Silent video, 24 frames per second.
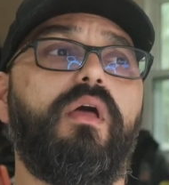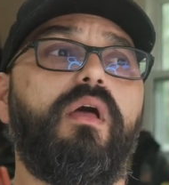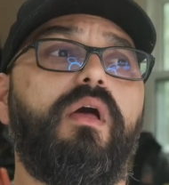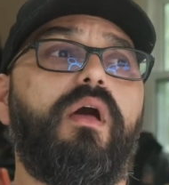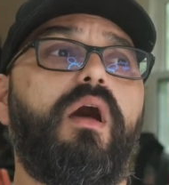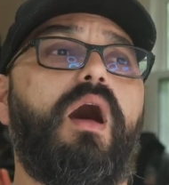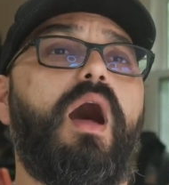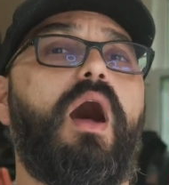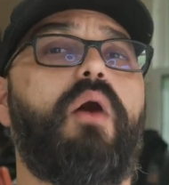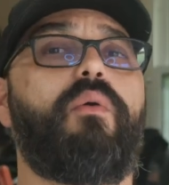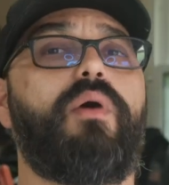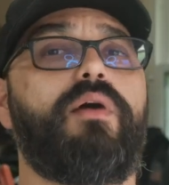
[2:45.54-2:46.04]

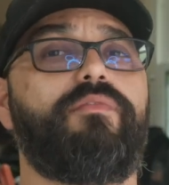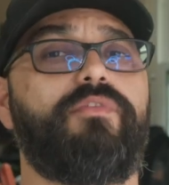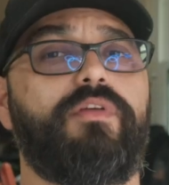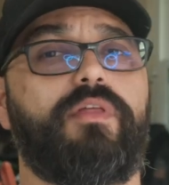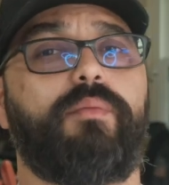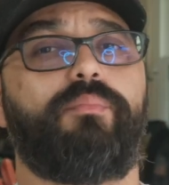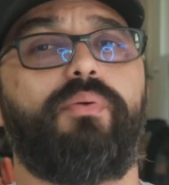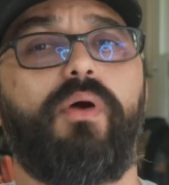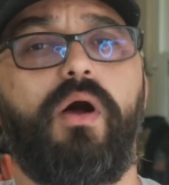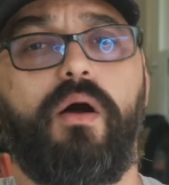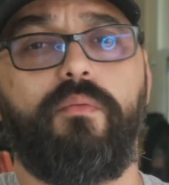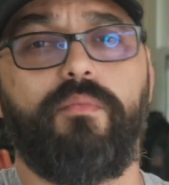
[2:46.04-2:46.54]
However, the
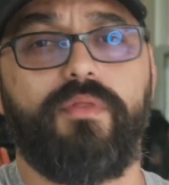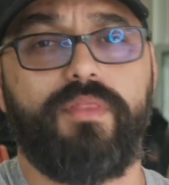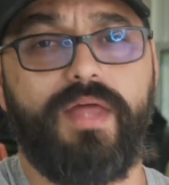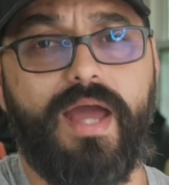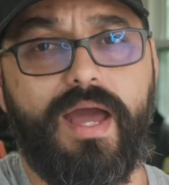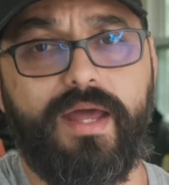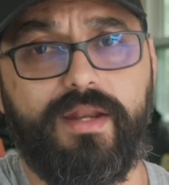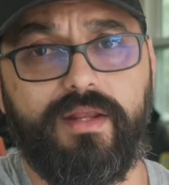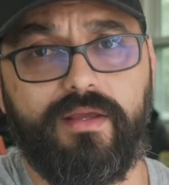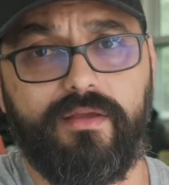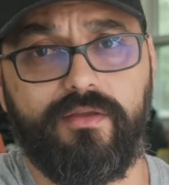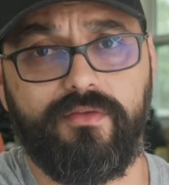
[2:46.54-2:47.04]
problem with
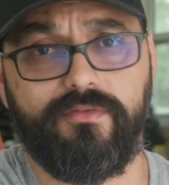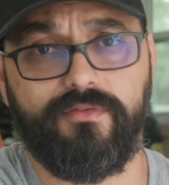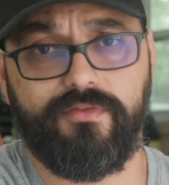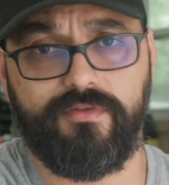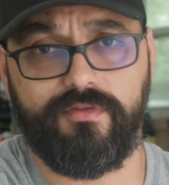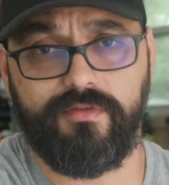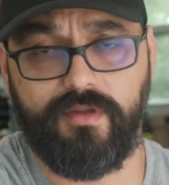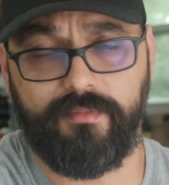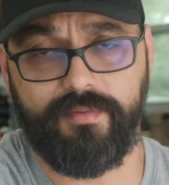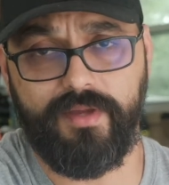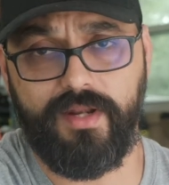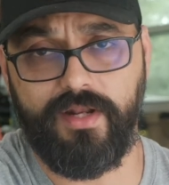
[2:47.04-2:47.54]
that is,
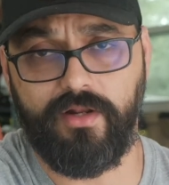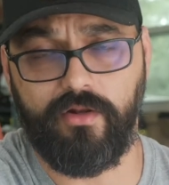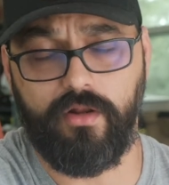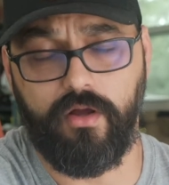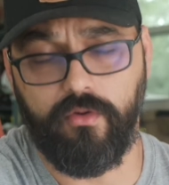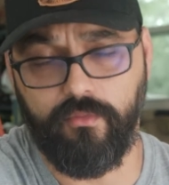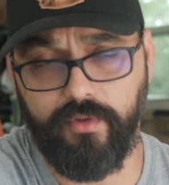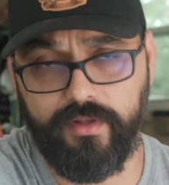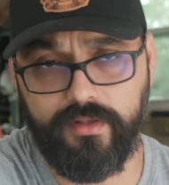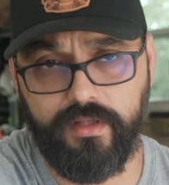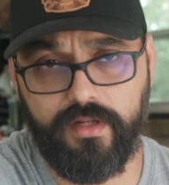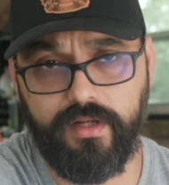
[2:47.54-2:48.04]
I'm getting
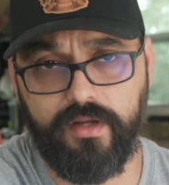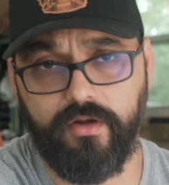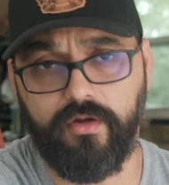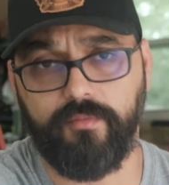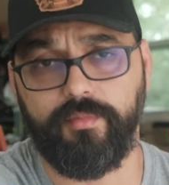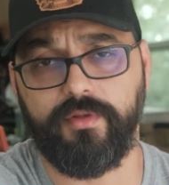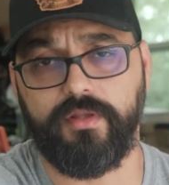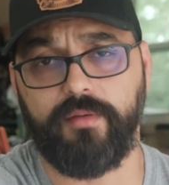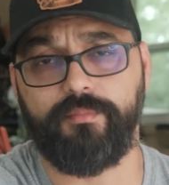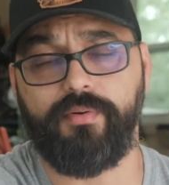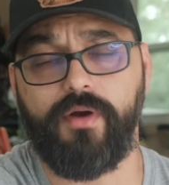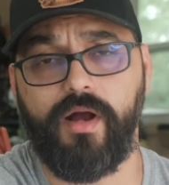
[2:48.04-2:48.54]
long-winded here,
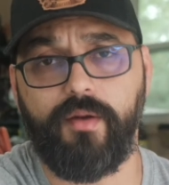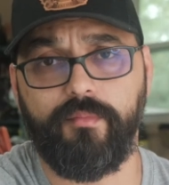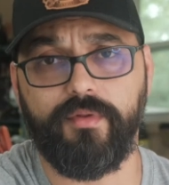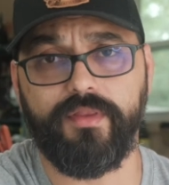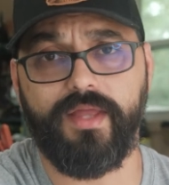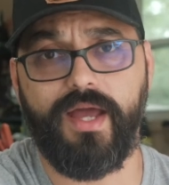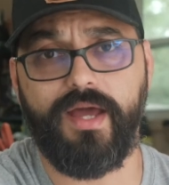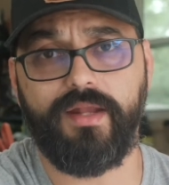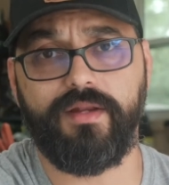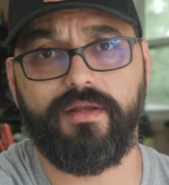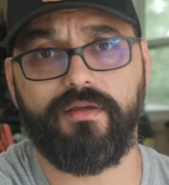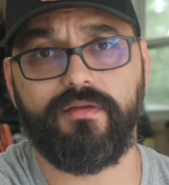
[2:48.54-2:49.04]
but the problem with
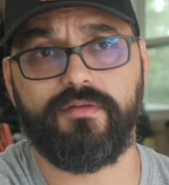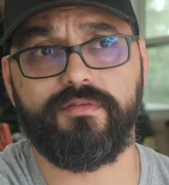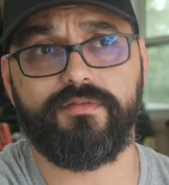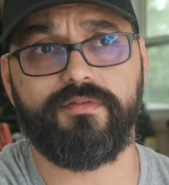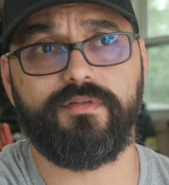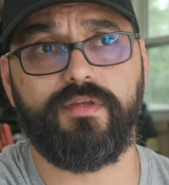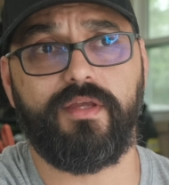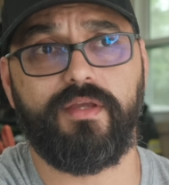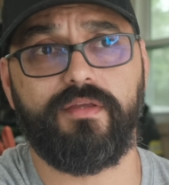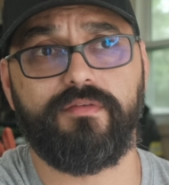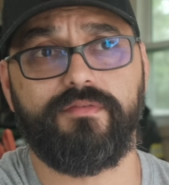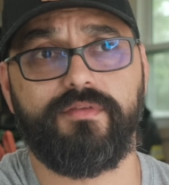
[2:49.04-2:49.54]
that
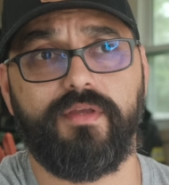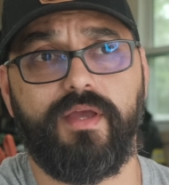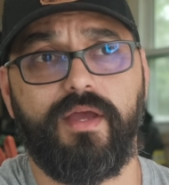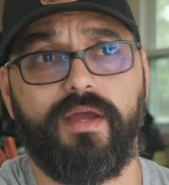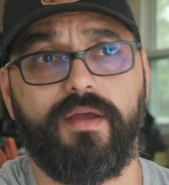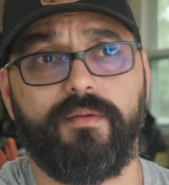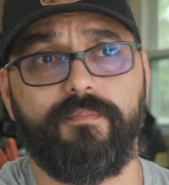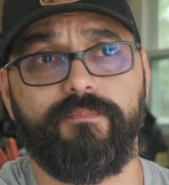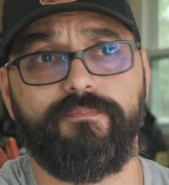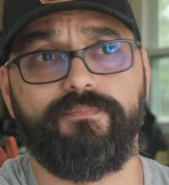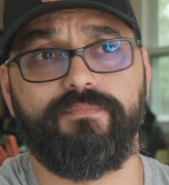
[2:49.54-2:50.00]
is that